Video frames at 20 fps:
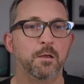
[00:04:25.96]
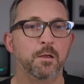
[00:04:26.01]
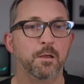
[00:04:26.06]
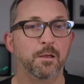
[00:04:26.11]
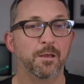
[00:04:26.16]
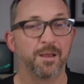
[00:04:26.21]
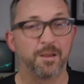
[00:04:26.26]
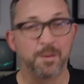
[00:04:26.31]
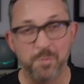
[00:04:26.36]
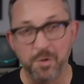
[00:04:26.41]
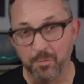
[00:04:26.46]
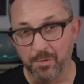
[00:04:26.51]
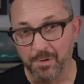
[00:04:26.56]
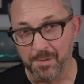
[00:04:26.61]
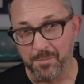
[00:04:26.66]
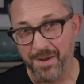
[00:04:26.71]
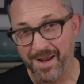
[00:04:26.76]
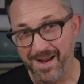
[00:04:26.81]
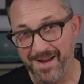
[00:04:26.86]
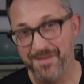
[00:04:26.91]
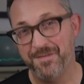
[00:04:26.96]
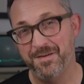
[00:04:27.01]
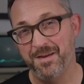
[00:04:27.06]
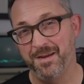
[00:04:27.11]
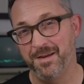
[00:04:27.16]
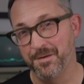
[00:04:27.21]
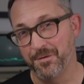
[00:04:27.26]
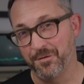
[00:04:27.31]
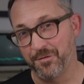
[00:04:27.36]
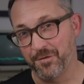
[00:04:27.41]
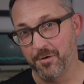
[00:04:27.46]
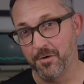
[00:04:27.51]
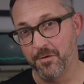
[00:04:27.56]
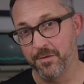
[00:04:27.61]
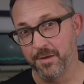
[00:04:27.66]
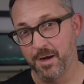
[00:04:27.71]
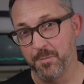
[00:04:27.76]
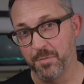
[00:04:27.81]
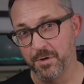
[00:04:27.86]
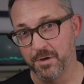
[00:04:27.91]
It can be really painstaking to set all
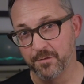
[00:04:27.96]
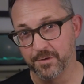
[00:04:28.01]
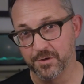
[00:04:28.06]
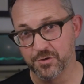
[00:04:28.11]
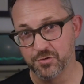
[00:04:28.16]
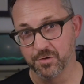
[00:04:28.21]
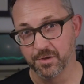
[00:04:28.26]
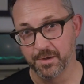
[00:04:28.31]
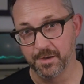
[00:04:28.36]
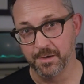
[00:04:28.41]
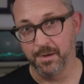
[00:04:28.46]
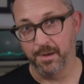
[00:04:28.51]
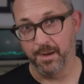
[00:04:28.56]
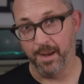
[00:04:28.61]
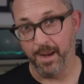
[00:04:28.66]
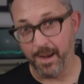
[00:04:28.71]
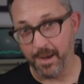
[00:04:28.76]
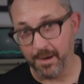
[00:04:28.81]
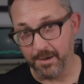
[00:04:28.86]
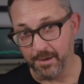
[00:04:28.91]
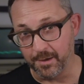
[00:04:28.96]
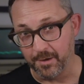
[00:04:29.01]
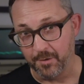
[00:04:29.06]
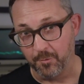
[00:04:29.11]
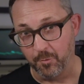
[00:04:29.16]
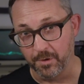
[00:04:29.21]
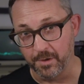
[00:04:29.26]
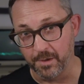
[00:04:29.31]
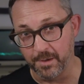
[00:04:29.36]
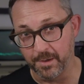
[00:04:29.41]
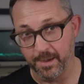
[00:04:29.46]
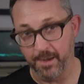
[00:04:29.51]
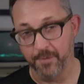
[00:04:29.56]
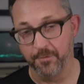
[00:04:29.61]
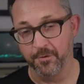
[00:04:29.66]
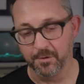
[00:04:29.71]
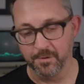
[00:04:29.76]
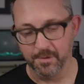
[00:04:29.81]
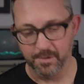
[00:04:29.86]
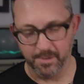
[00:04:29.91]
that up individually and get it working
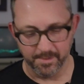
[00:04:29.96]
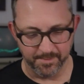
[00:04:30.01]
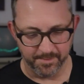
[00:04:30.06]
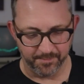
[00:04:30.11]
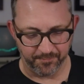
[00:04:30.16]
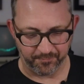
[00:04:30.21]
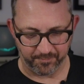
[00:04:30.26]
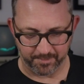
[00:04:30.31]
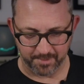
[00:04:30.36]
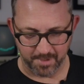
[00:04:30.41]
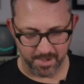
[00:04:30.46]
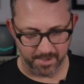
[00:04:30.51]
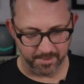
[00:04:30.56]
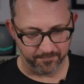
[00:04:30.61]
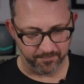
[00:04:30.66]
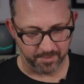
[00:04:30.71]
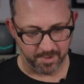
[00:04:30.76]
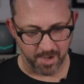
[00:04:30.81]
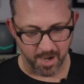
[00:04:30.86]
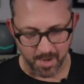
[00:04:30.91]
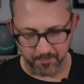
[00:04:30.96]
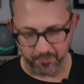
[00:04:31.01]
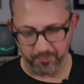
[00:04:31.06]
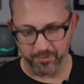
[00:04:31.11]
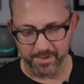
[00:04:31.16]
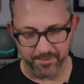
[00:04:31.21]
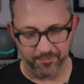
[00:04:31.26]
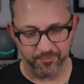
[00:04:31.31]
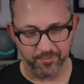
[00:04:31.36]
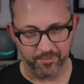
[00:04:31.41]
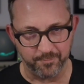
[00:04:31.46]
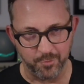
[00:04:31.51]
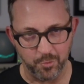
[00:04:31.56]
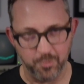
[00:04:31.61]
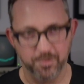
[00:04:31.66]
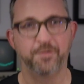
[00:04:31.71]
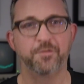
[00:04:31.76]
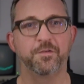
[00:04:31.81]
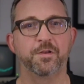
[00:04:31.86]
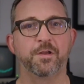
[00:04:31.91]
together in this kind of comprehensive,
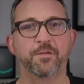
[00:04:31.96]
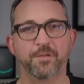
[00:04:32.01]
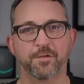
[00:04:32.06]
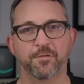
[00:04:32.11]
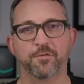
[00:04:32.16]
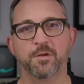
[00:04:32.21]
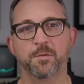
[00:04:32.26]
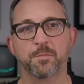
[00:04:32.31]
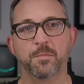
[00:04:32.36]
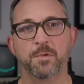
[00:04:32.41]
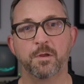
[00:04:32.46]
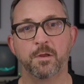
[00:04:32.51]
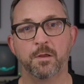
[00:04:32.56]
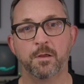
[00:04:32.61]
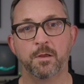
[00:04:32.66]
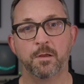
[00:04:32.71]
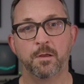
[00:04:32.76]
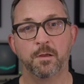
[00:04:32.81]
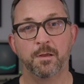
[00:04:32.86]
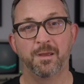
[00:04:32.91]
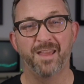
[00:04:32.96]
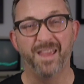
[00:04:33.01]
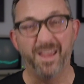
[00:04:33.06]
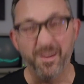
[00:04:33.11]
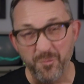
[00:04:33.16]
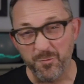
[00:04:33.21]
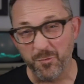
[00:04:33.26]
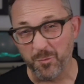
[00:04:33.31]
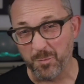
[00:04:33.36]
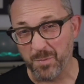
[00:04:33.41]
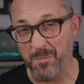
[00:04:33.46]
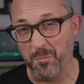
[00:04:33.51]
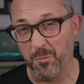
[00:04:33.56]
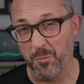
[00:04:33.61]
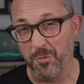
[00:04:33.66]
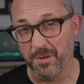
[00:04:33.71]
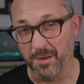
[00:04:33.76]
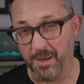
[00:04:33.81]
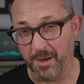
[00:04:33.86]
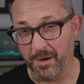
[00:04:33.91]
holistic system, even for people
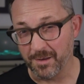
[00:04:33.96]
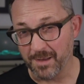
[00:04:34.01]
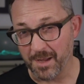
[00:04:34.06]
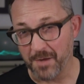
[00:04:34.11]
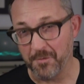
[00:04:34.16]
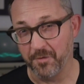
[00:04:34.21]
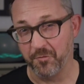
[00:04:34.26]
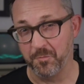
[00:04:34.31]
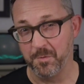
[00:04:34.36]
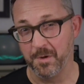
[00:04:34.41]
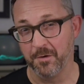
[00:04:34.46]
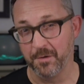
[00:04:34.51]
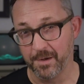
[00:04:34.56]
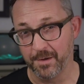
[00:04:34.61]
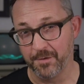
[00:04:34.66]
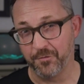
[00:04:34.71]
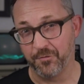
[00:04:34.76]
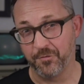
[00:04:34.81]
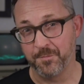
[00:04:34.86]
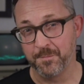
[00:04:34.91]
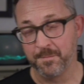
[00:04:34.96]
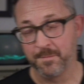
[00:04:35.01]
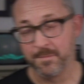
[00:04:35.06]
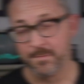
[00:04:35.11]
with a lot of cloud experience.